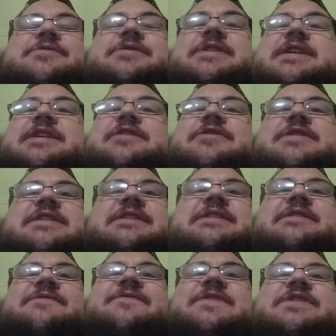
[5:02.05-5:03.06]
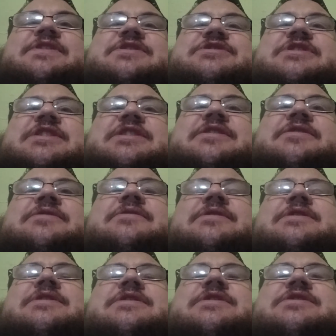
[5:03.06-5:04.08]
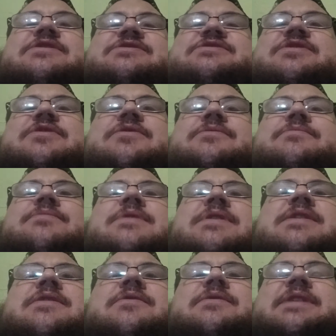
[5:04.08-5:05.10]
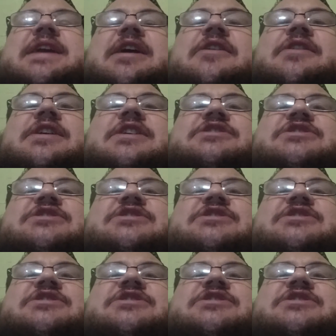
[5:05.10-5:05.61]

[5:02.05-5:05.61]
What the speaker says: hey, you're not going to fit in the chair. So carry a